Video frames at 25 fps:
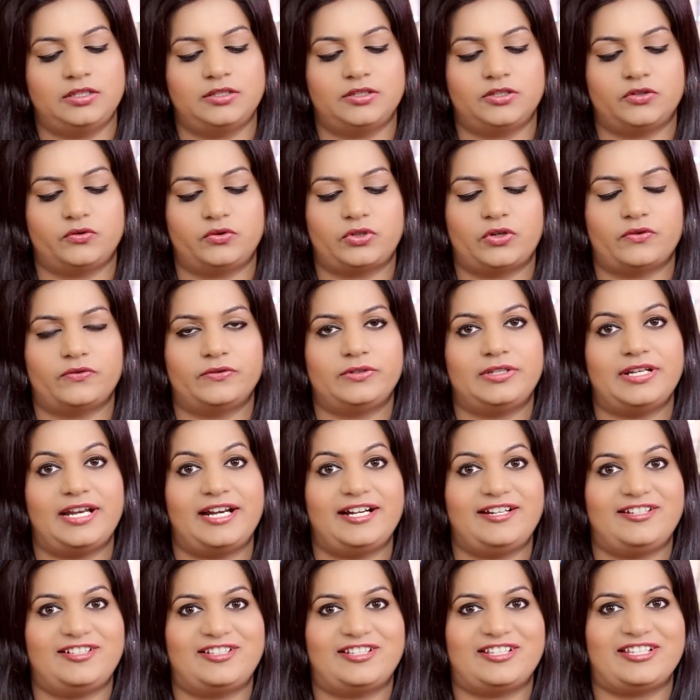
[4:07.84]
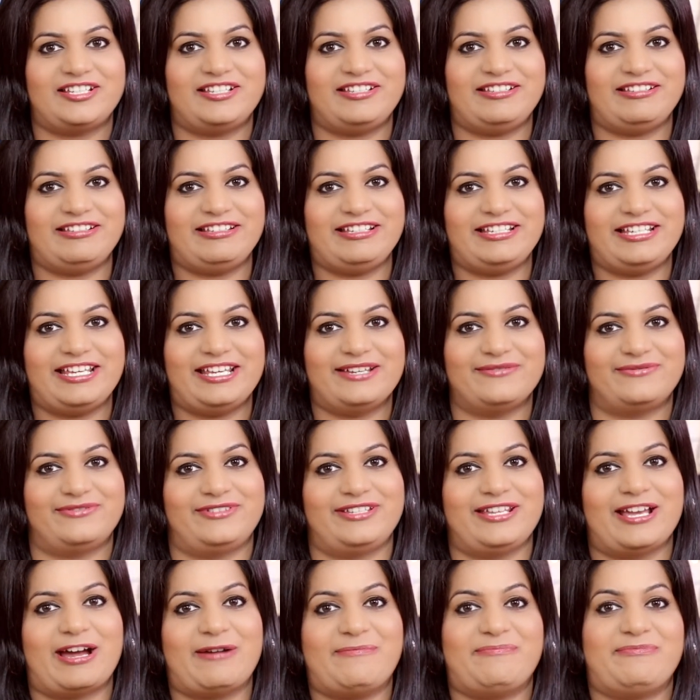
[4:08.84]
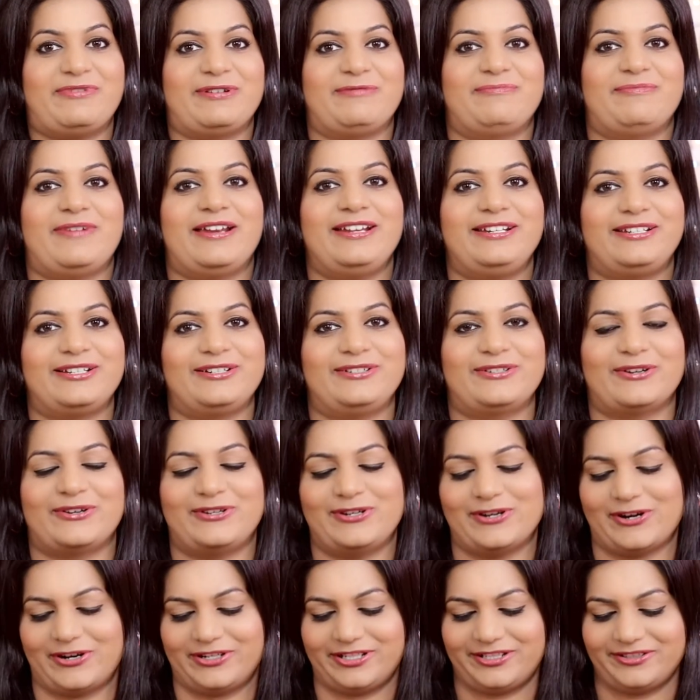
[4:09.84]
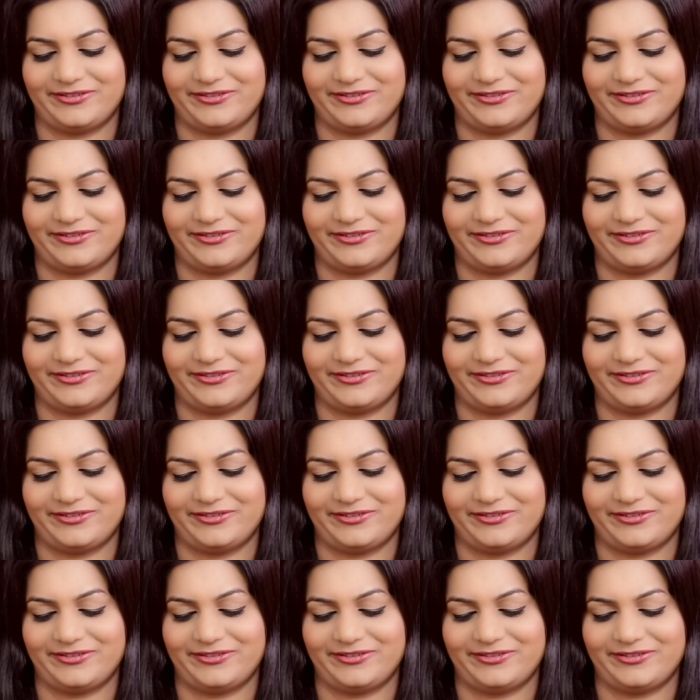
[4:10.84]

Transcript: So now let's see if they are pigmented or not.